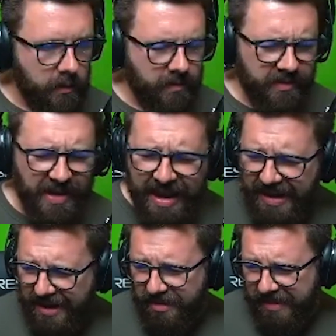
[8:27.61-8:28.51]

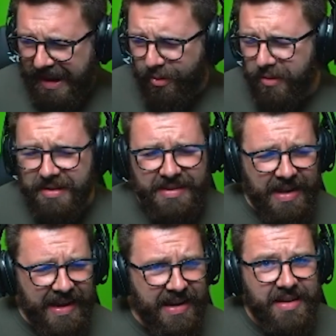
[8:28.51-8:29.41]
Damn, that was
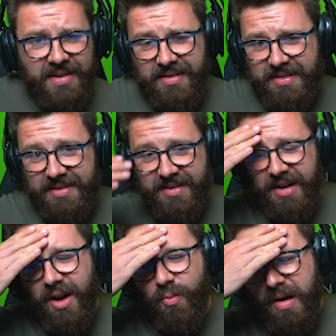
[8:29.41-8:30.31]
hideous. Hell yeah.
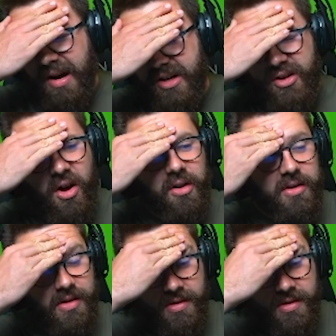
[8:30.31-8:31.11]
Oh my god.